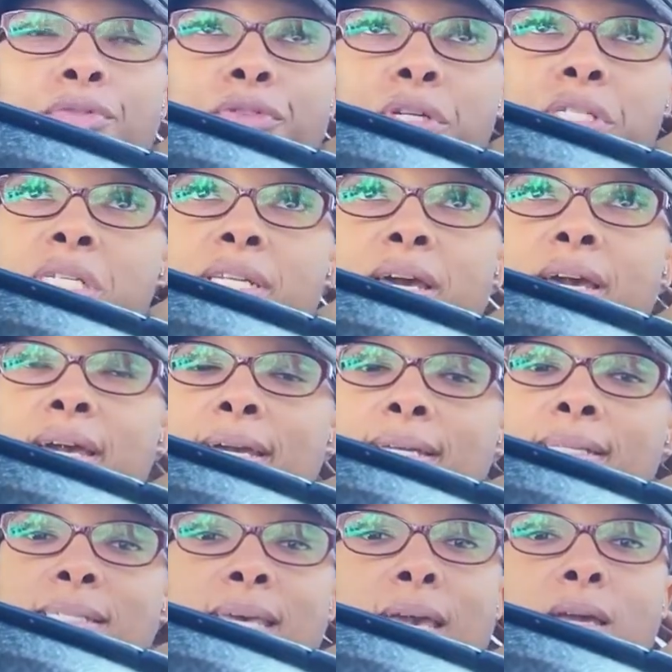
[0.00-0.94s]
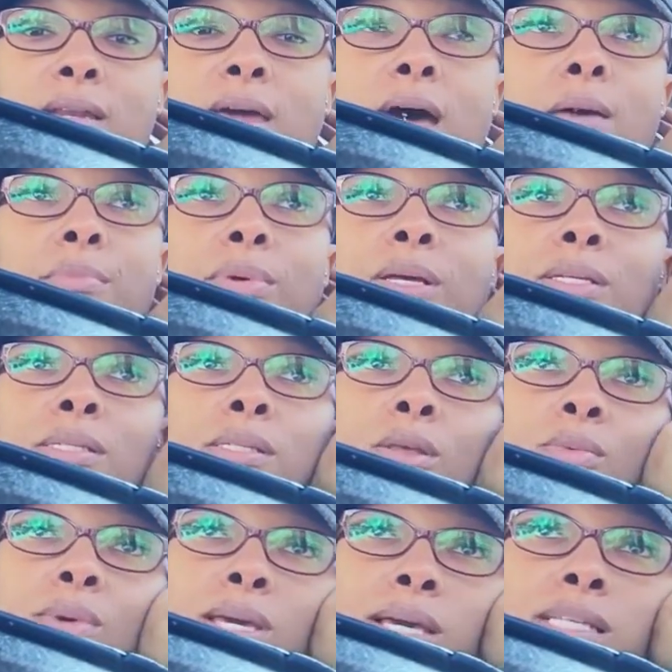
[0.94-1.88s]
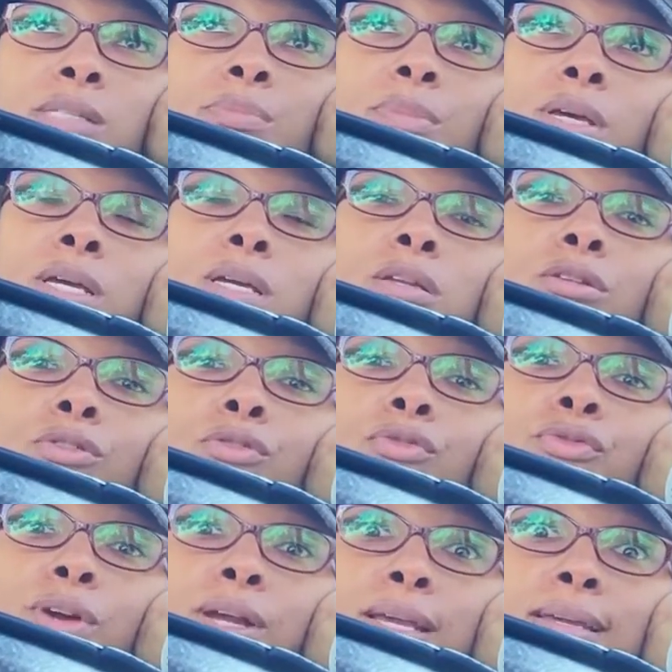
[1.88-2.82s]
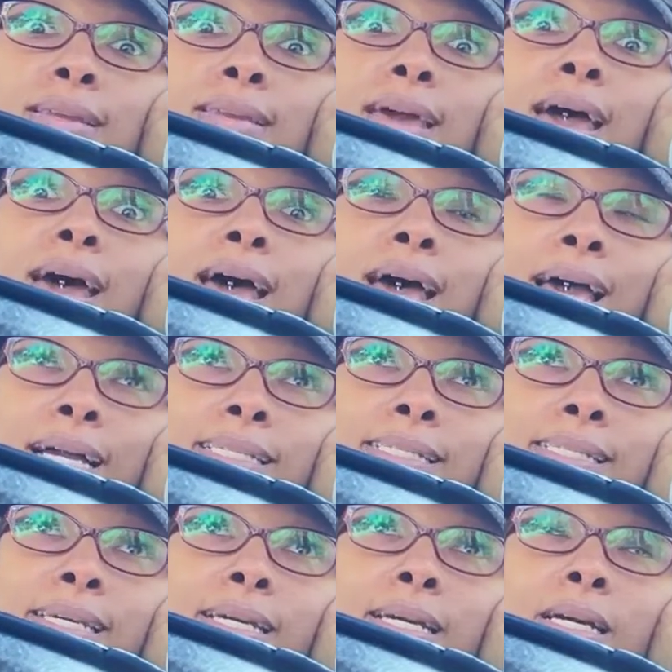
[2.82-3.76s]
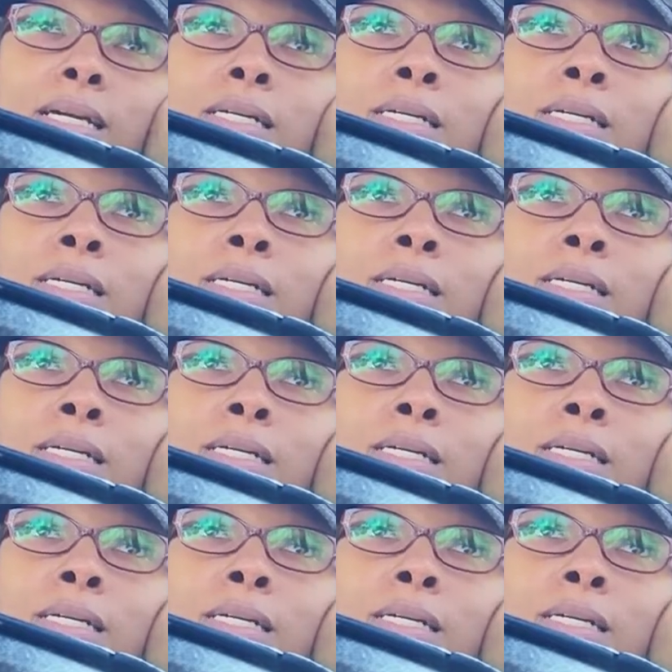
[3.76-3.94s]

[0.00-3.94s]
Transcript: for today, take a nap, because the week has been friggin' hectic.